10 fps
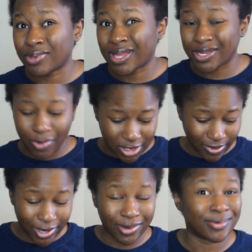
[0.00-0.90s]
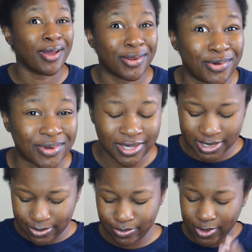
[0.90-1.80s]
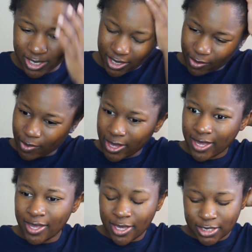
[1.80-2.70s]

really like to wash my hair y'all know this but anyway